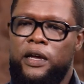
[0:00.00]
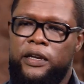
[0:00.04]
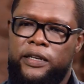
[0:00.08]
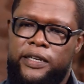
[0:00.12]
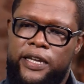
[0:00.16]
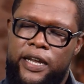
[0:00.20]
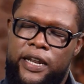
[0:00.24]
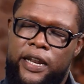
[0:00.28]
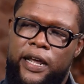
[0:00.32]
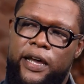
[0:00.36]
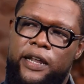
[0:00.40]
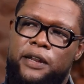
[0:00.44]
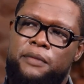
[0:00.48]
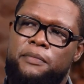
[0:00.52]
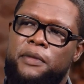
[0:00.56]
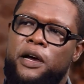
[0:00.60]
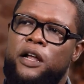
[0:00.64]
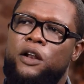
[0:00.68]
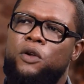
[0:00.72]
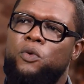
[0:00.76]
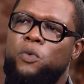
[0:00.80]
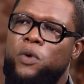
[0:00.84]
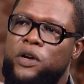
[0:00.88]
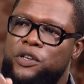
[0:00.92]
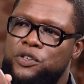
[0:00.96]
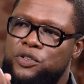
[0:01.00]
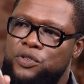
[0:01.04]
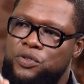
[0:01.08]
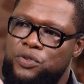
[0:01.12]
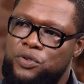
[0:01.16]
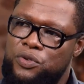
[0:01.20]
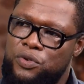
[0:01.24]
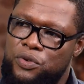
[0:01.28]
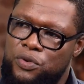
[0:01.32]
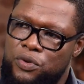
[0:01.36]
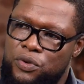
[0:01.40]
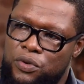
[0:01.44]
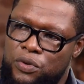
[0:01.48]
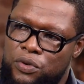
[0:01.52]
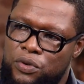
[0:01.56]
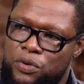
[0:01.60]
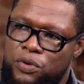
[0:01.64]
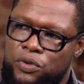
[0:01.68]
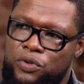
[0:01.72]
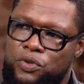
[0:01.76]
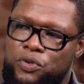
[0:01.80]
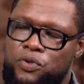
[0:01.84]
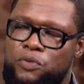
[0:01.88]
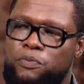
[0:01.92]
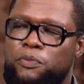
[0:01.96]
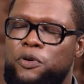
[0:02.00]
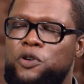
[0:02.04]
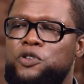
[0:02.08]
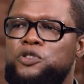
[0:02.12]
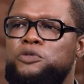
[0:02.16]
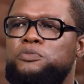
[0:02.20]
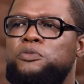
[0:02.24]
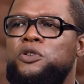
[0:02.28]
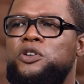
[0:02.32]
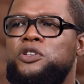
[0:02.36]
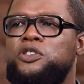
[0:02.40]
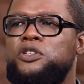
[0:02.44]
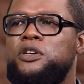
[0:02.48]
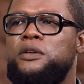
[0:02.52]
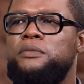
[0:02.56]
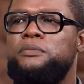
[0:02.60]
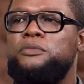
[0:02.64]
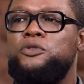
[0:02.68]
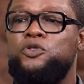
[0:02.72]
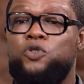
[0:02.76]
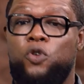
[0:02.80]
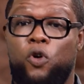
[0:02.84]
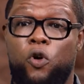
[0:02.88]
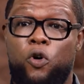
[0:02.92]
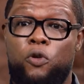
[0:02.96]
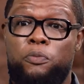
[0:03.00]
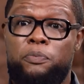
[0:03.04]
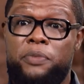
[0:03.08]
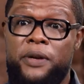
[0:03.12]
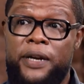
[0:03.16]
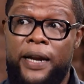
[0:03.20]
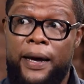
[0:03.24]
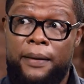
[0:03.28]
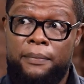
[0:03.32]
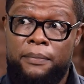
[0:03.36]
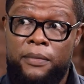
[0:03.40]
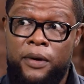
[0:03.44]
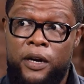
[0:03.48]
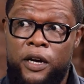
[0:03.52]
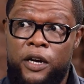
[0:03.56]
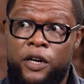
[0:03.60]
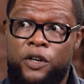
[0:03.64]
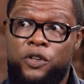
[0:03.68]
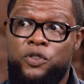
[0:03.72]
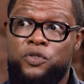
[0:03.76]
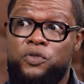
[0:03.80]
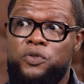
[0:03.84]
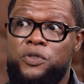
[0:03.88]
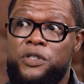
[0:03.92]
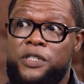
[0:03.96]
dead animal, wants to do postmortem to open up to